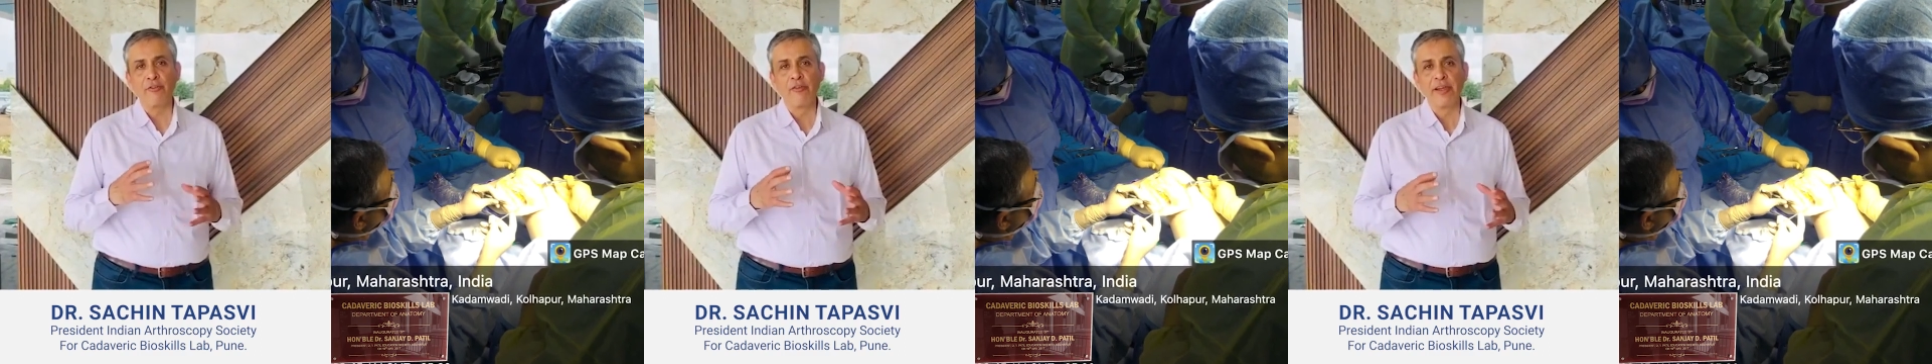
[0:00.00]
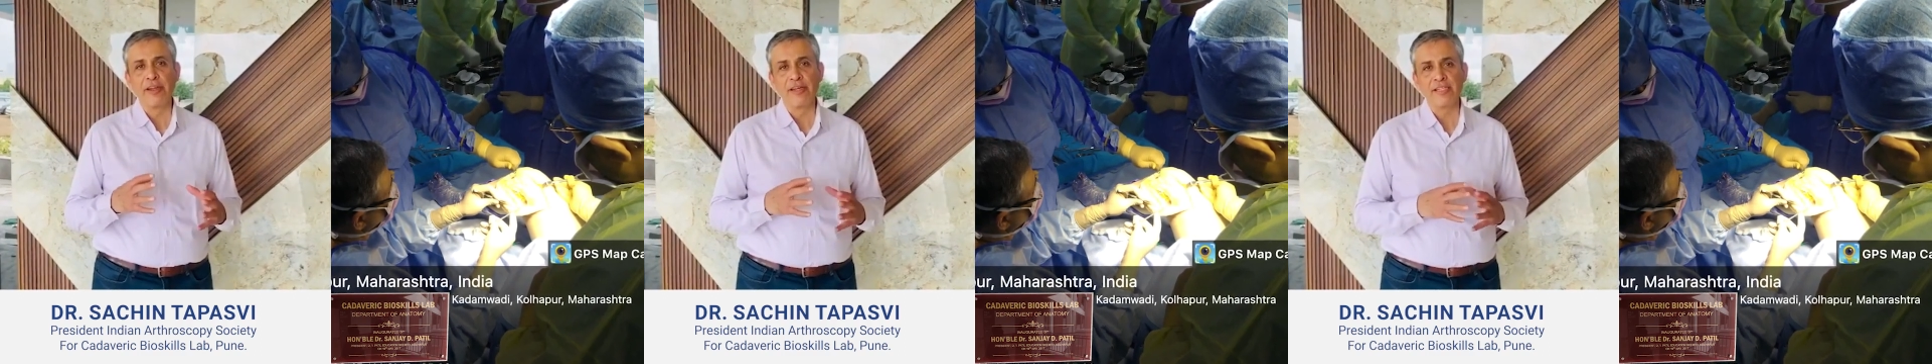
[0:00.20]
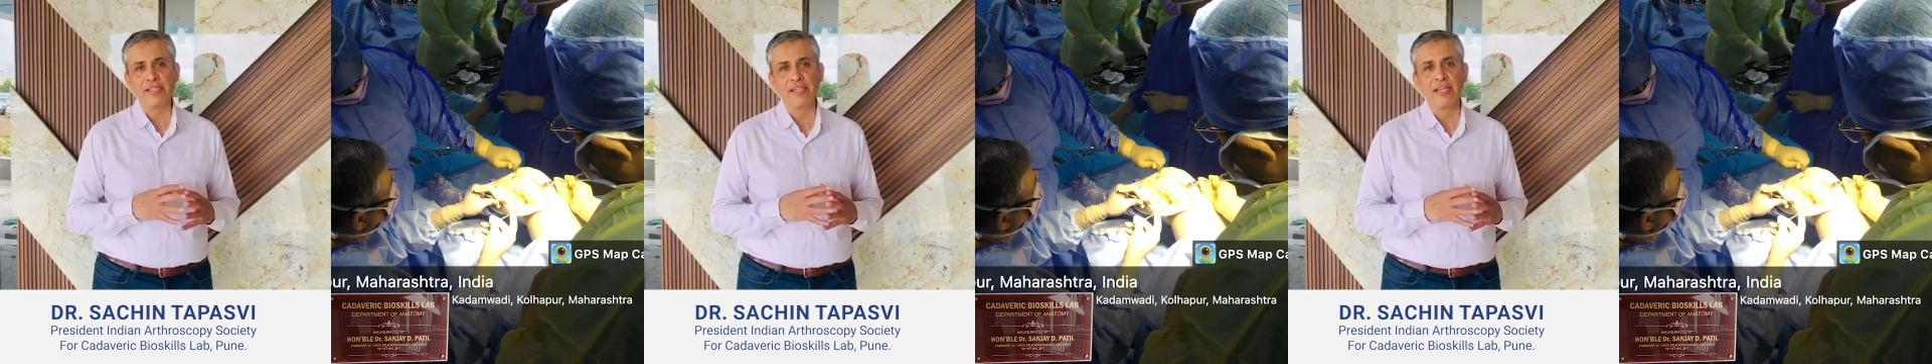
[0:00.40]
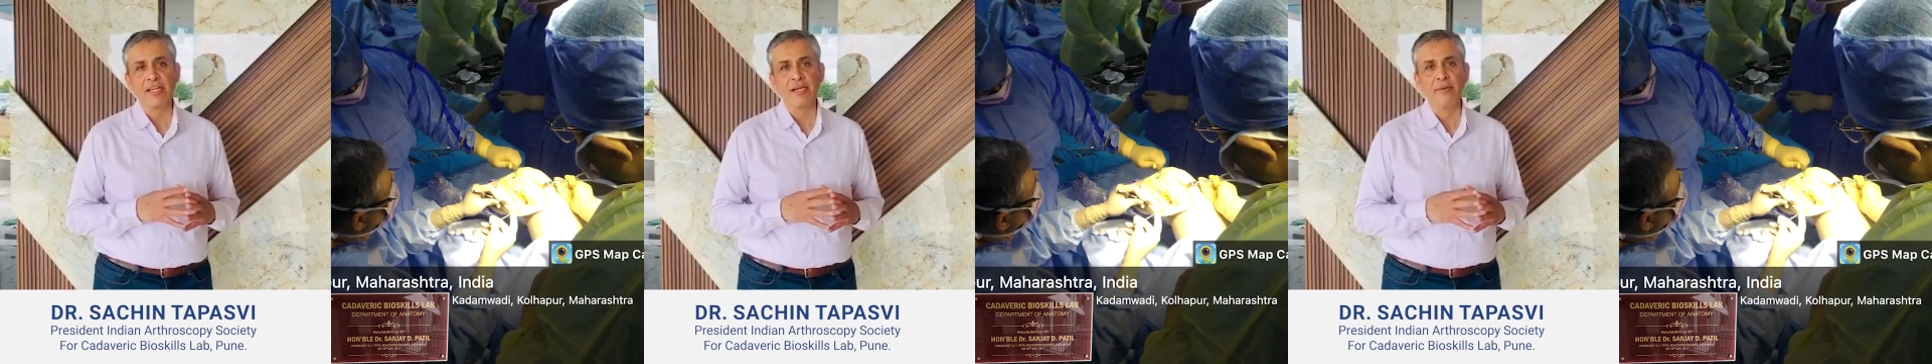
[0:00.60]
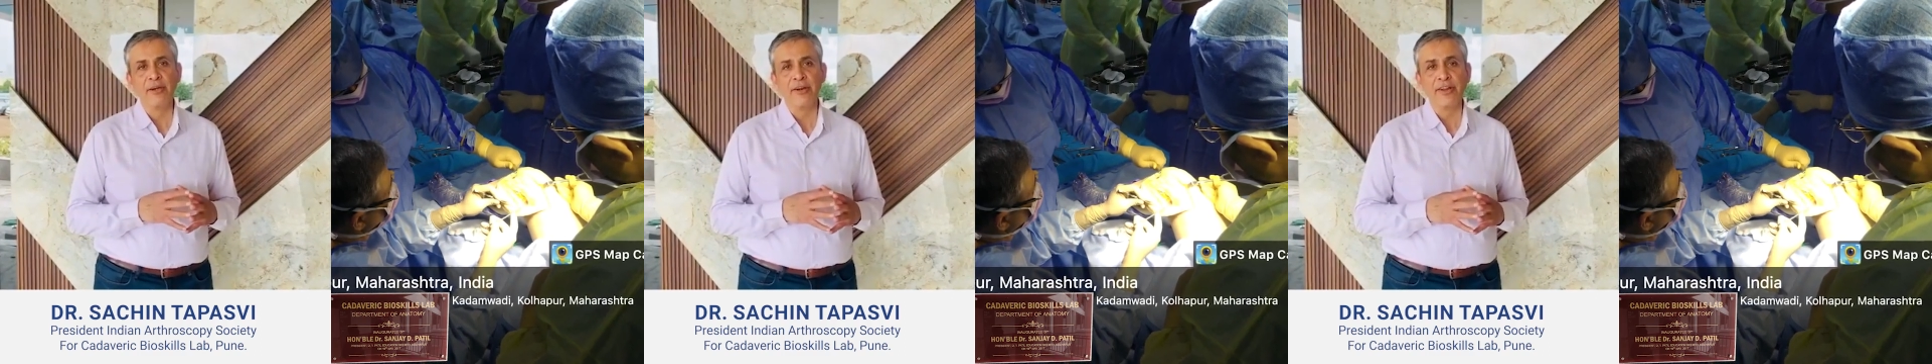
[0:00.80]
various
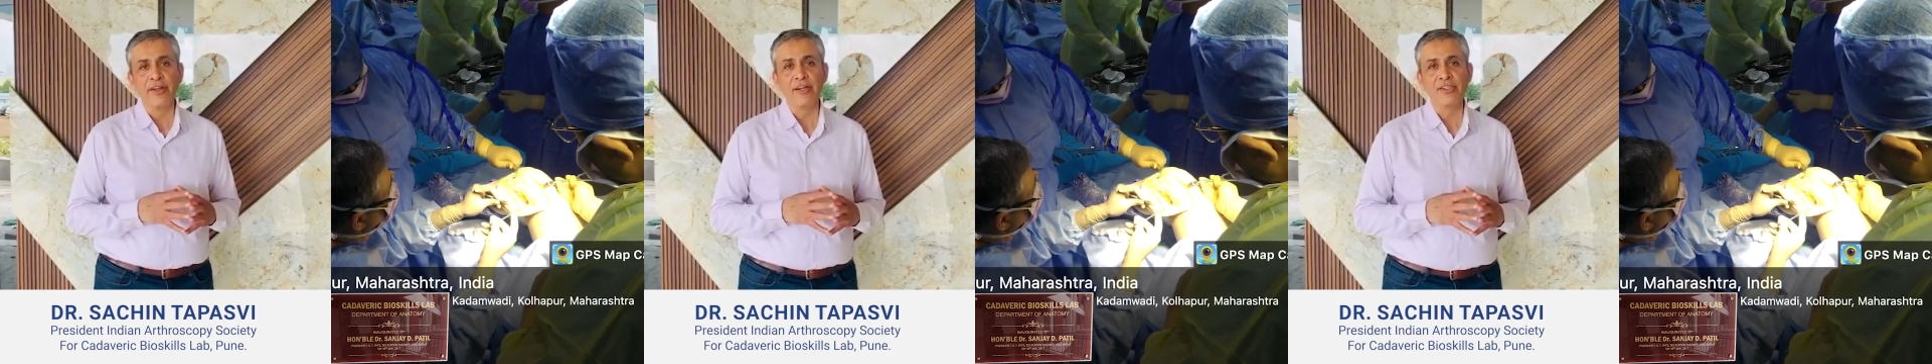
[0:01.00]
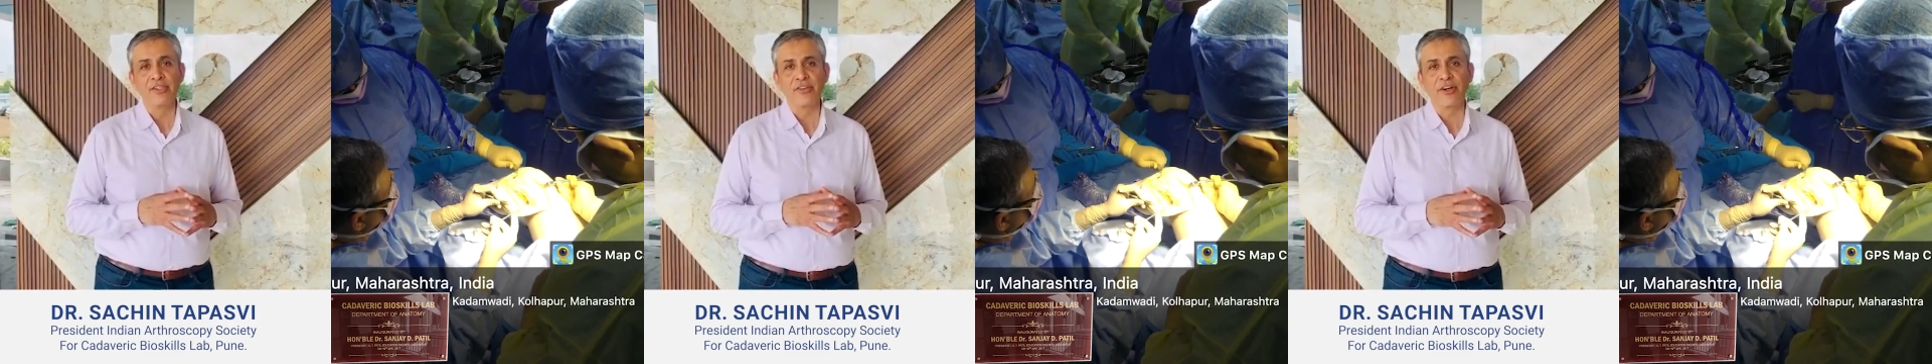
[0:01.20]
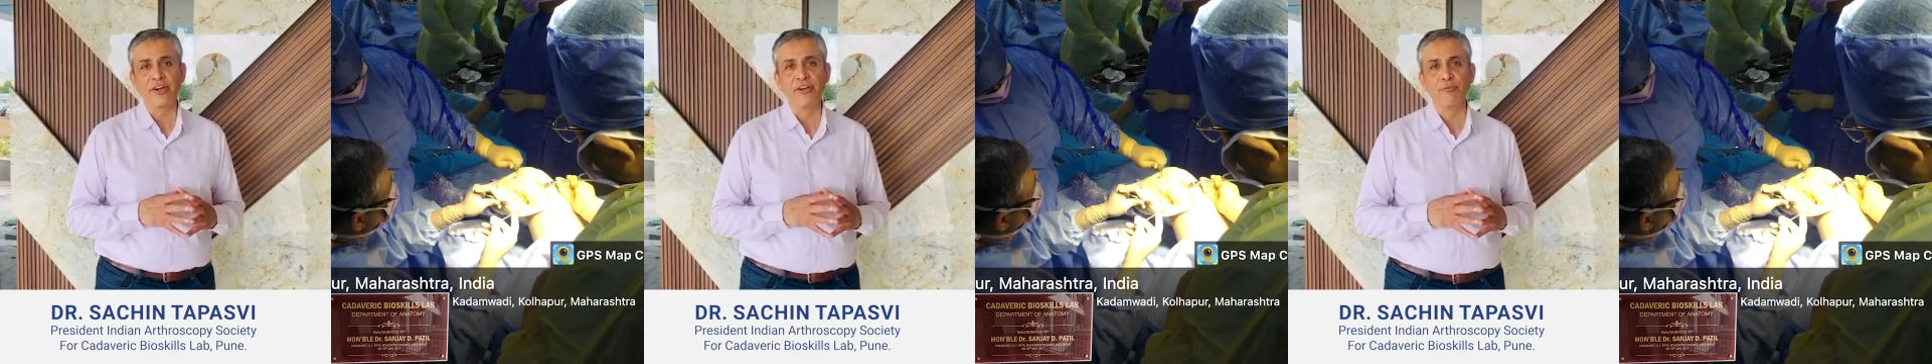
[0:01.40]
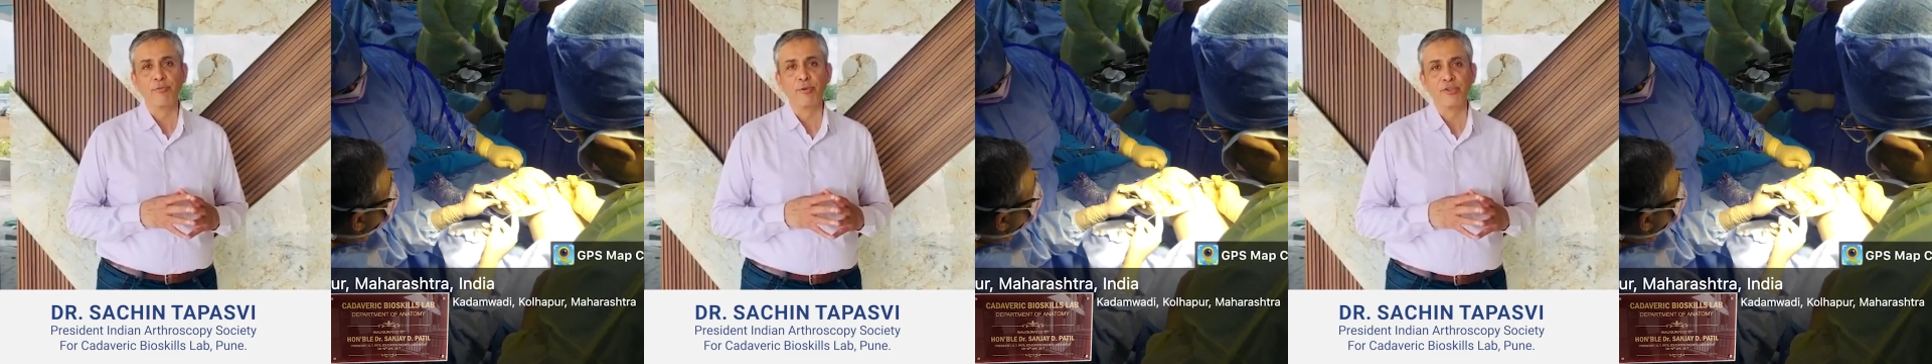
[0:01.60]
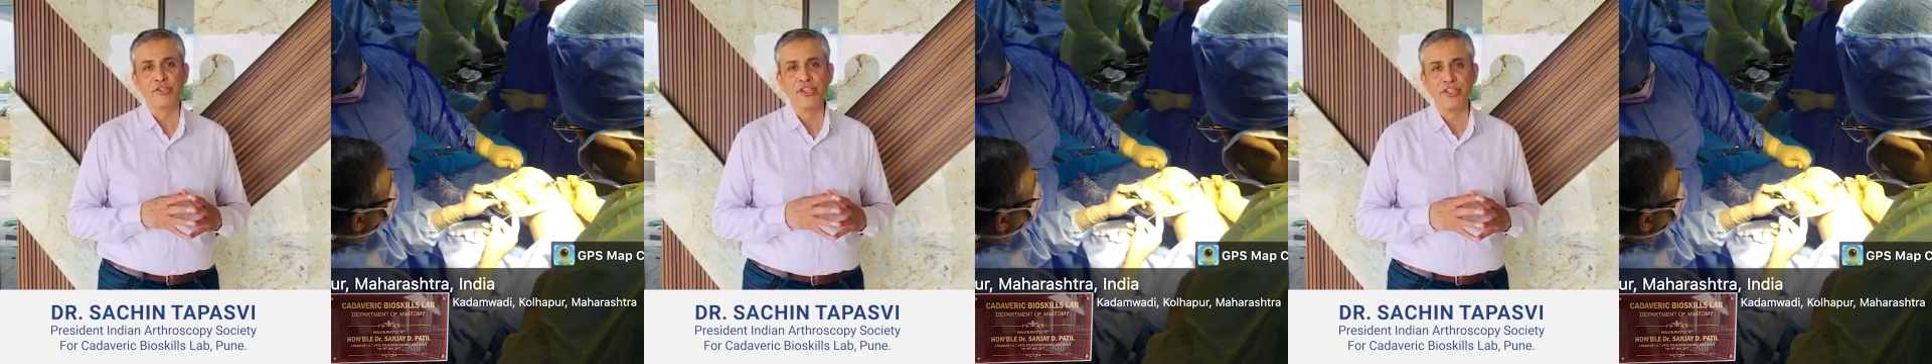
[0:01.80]
ligament reconstructive
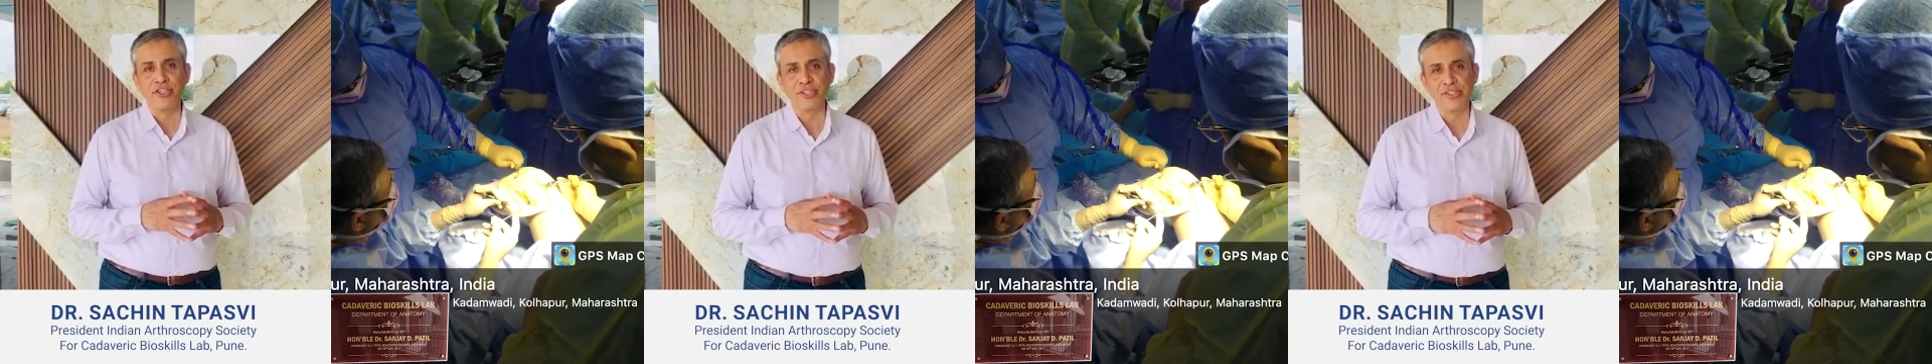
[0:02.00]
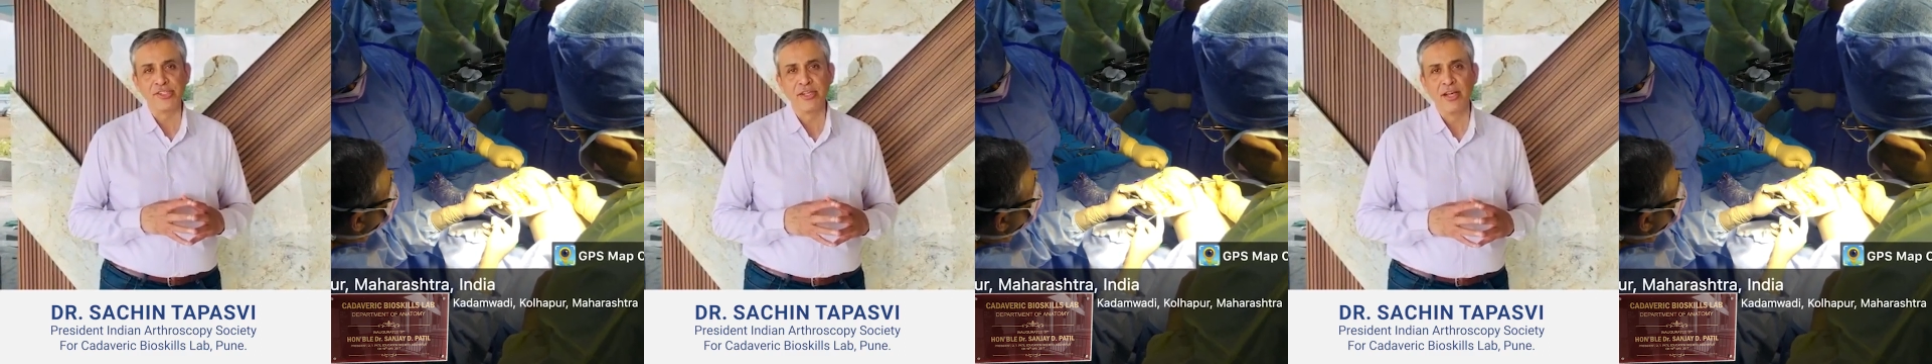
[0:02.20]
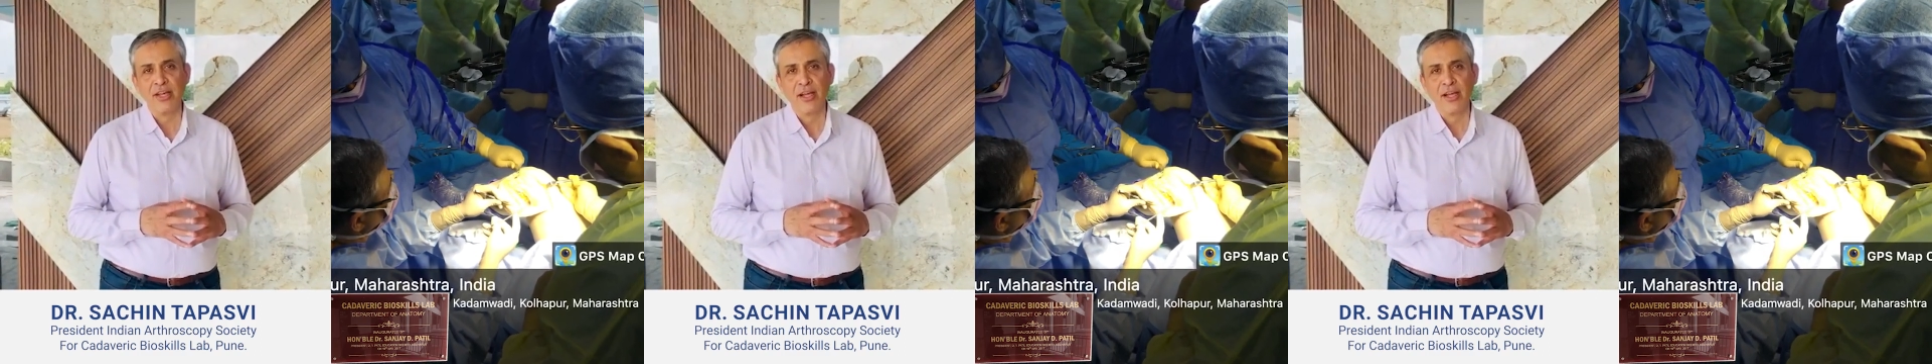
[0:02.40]
procedures.